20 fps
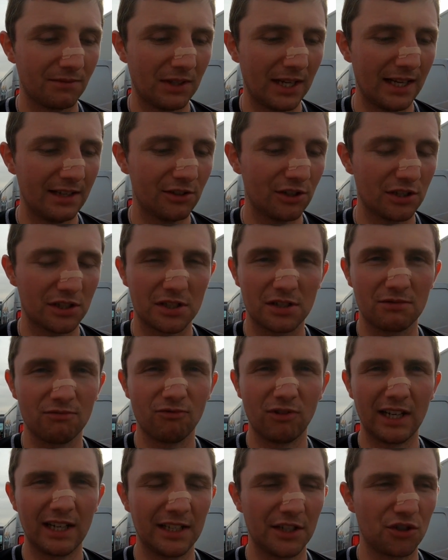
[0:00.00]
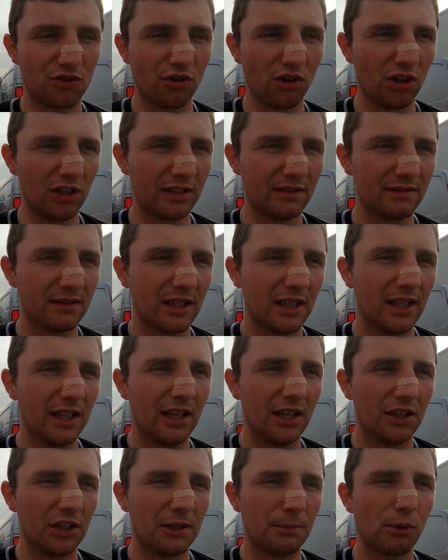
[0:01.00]
Yeah, just really struggling.
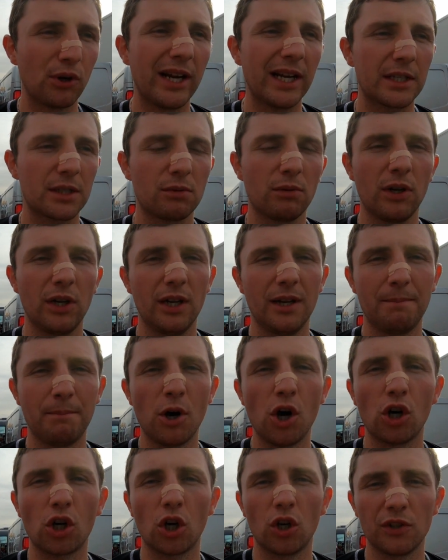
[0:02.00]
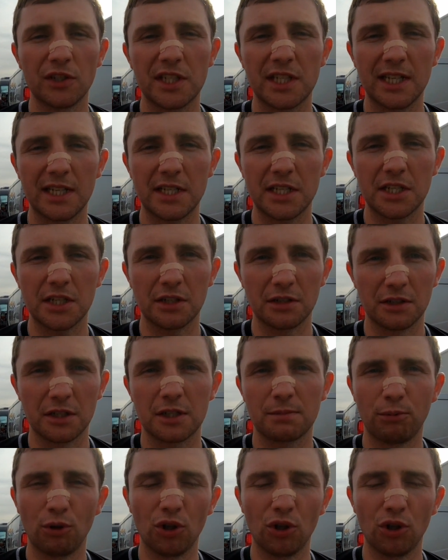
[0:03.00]
The brakes were more consistent,